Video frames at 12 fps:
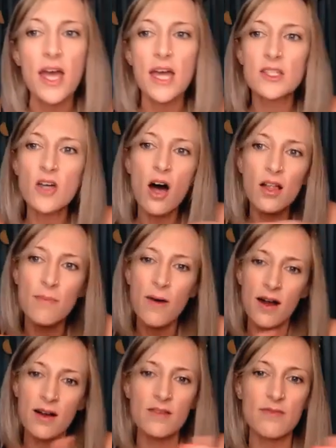It's all a
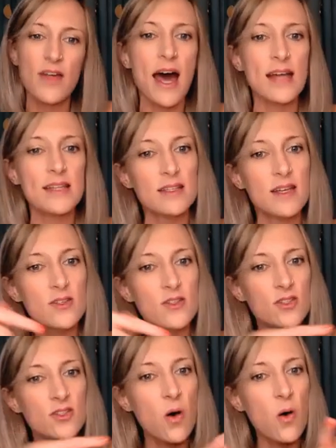part of that
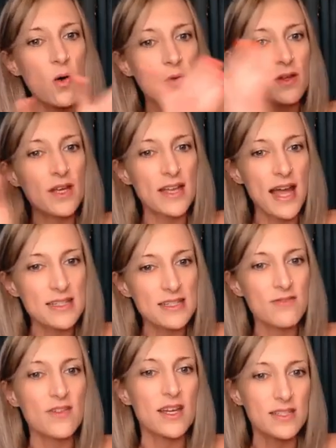soul
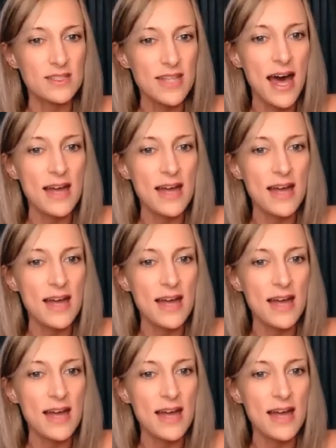connectiveness.